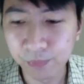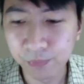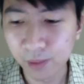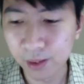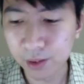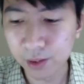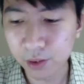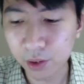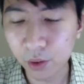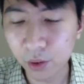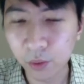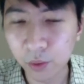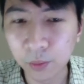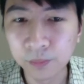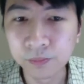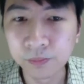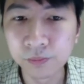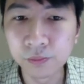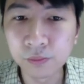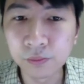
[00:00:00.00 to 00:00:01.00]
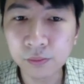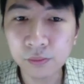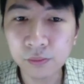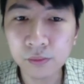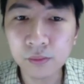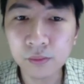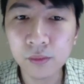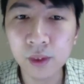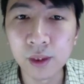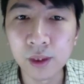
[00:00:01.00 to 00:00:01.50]
And so
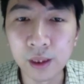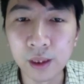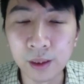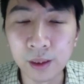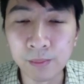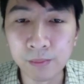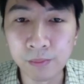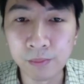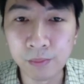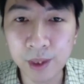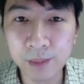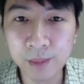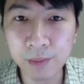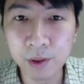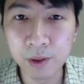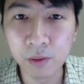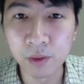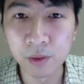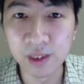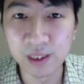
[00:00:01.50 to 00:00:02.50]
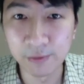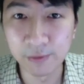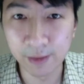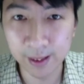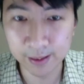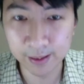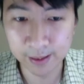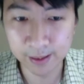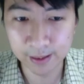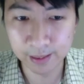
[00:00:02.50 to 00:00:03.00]
the people were
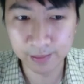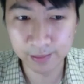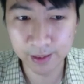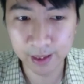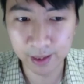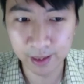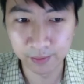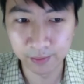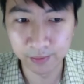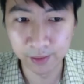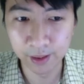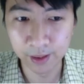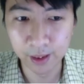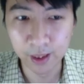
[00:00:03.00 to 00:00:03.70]
divided themselves.